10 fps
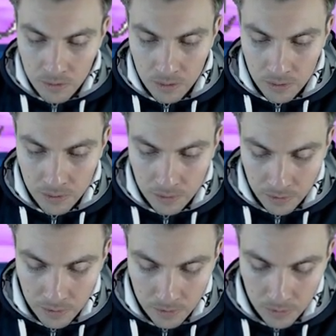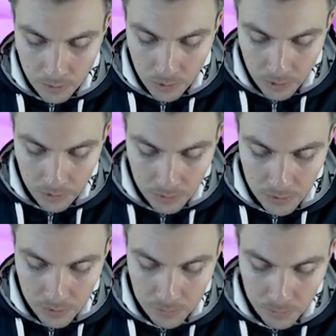
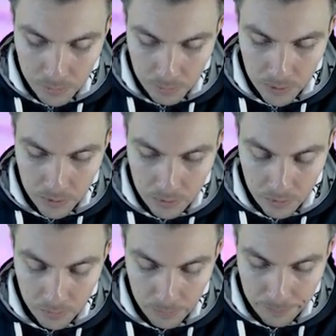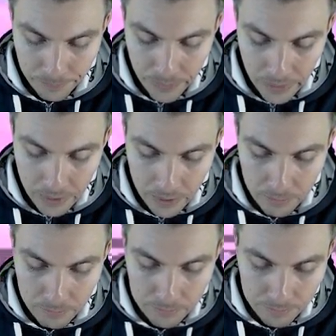Alright. What are we going to do? Um...